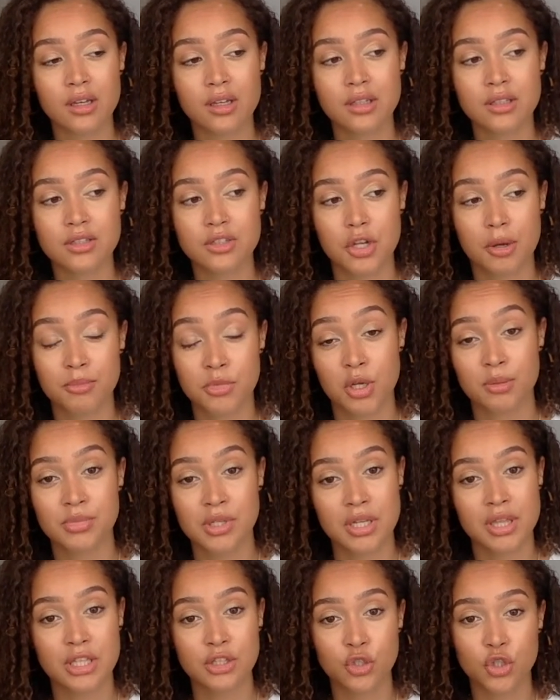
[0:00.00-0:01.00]
sometimes I
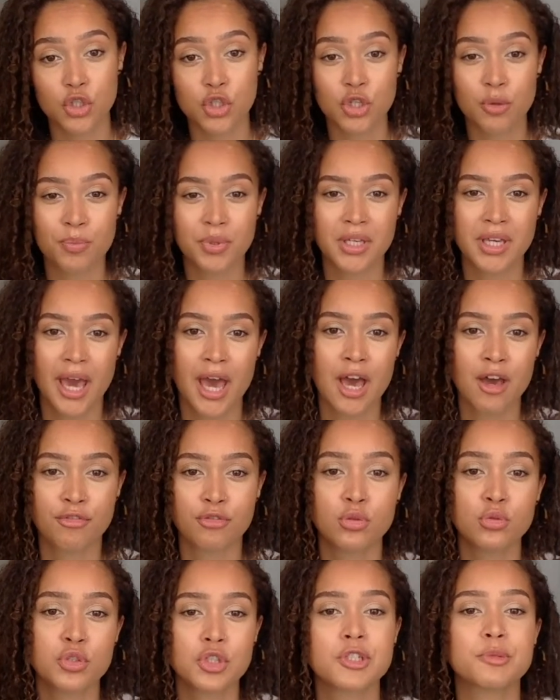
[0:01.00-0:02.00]
think you should be
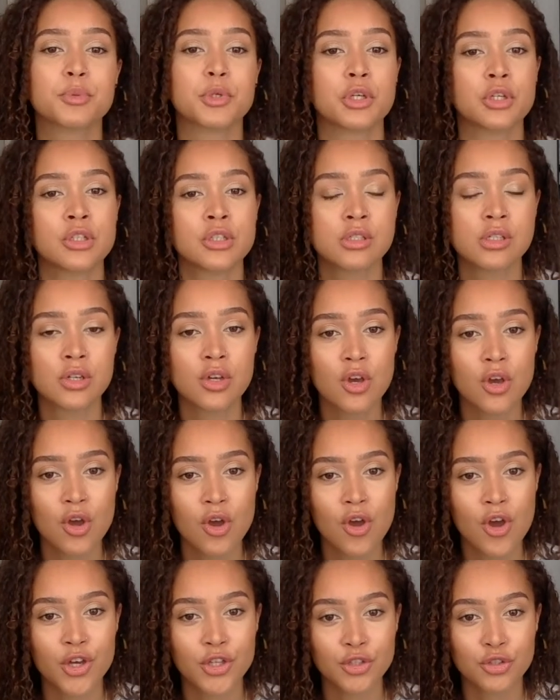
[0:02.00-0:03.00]
careful just because
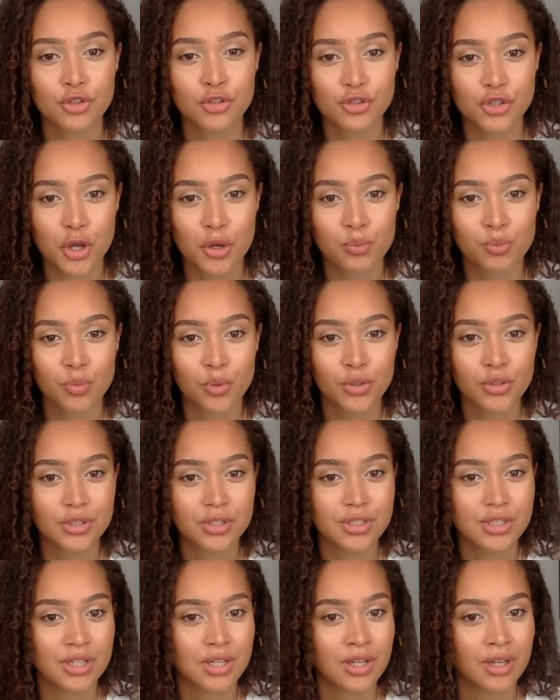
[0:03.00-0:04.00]
you don't want
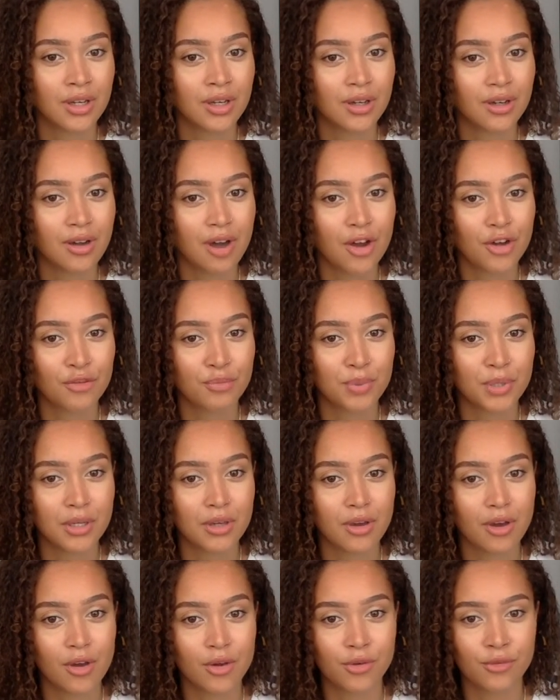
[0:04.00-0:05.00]
to kind of be
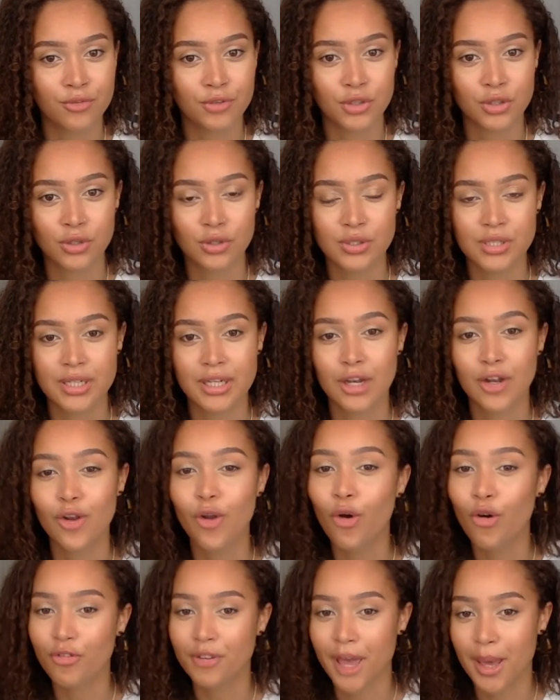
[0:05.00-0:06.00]
overusing a
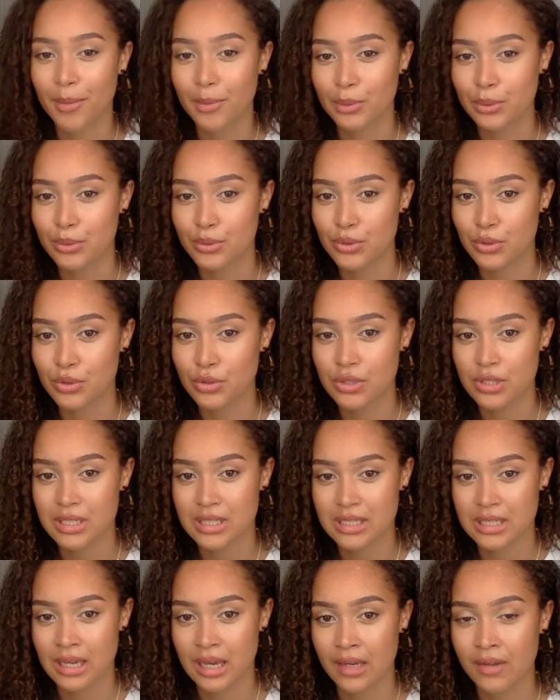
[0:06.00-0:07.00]
lot of chemicals on your
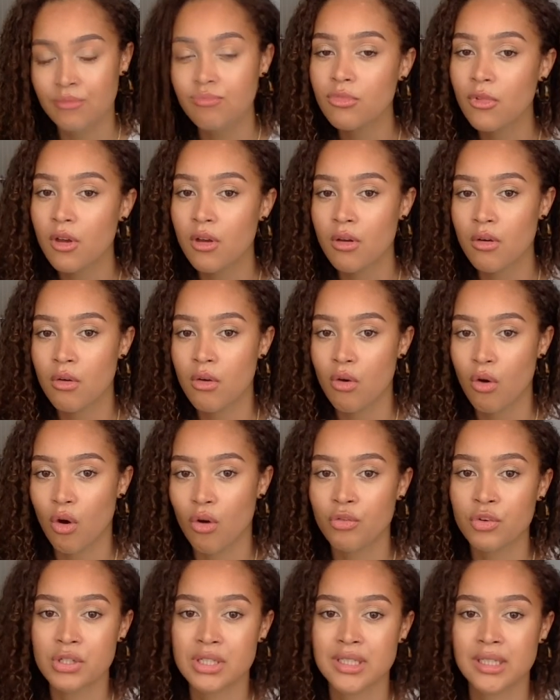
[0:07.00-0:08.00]
skin.
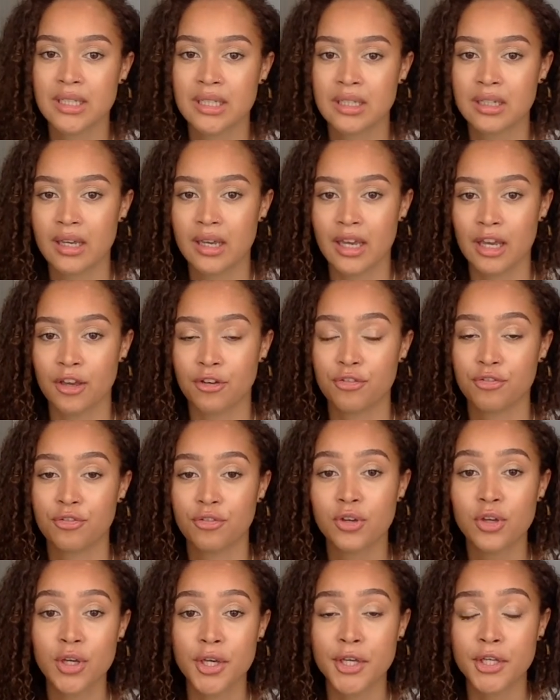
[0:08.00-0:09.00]
Obviously, if
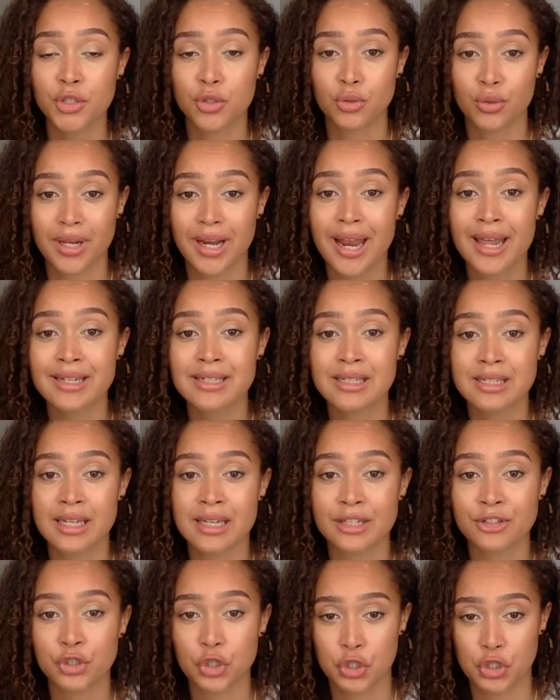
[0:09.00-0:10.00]
you're
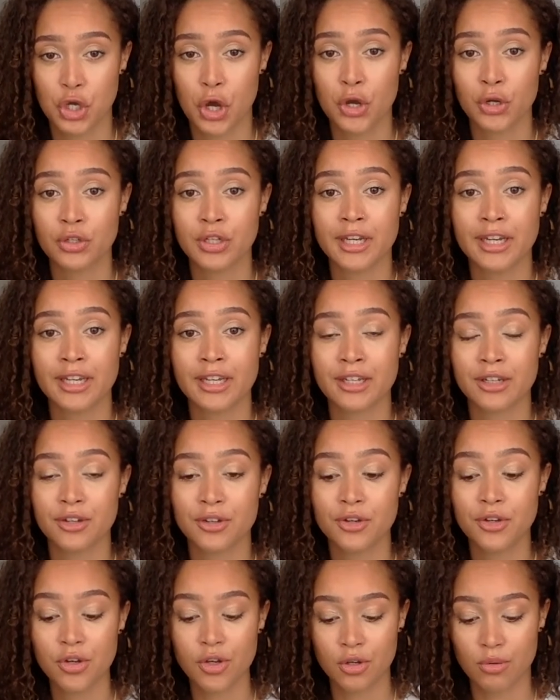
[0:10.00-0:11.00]
cleansing, you're toning,
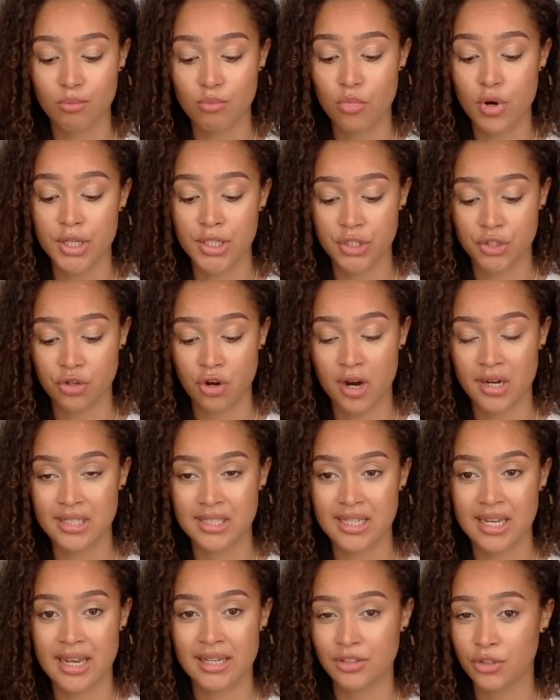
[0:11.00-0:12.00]

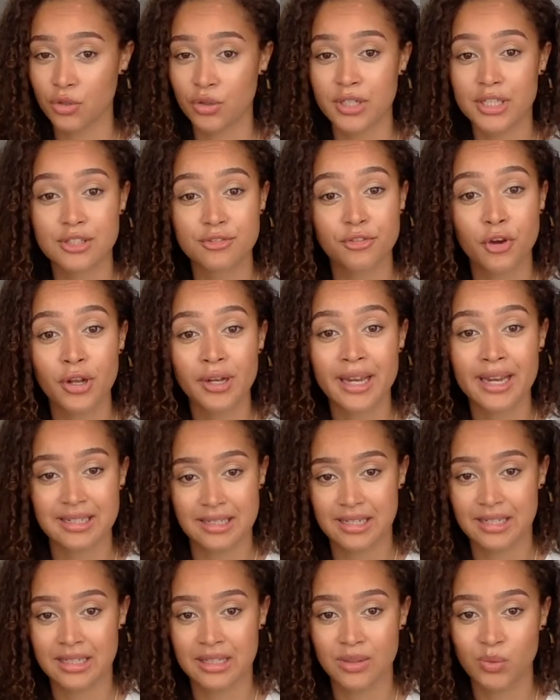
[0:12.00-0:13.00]
moisturising, you're
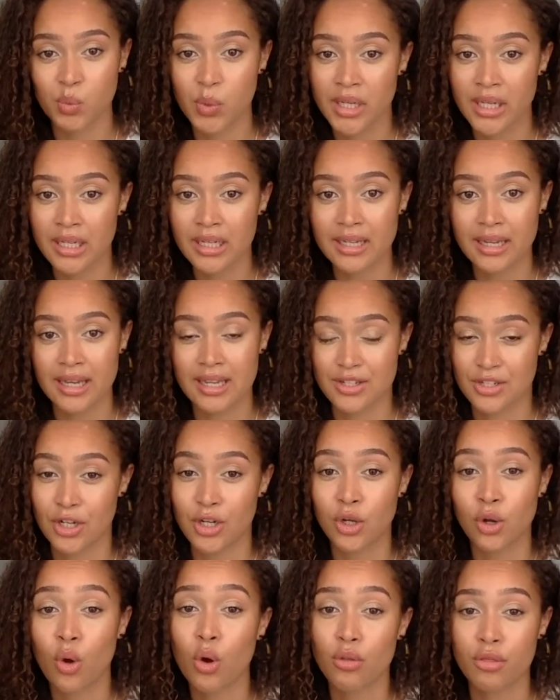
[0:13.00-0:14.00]
exfoliating in the week, it's a
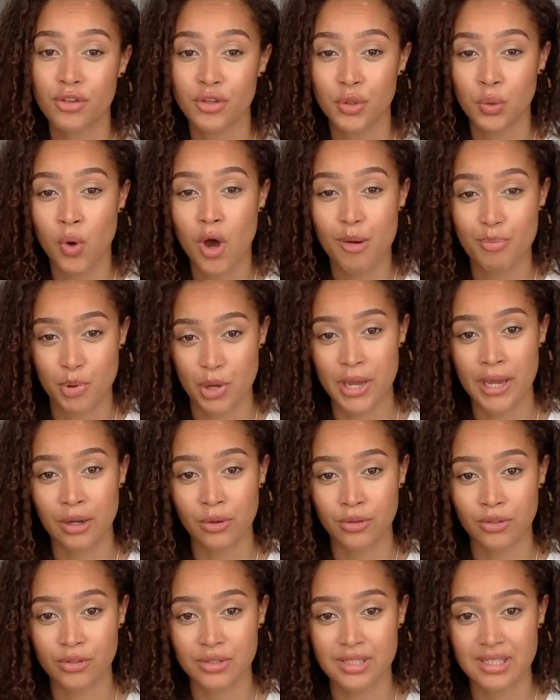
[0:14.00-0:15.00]
lot that you are putting
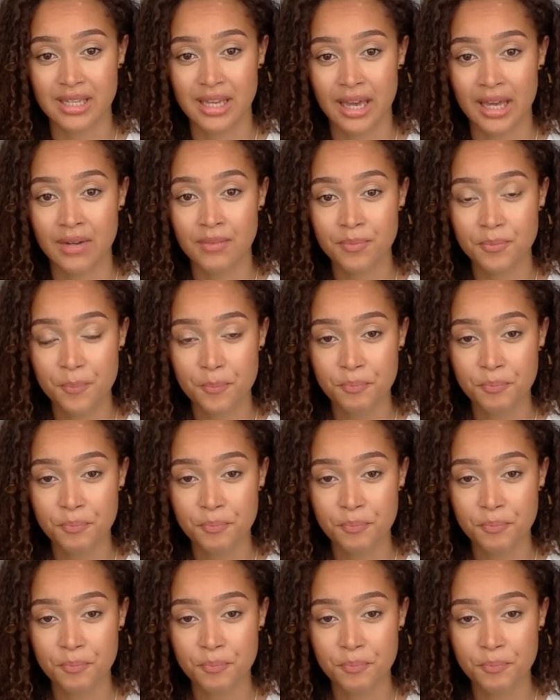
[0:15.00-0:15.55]
on your skin.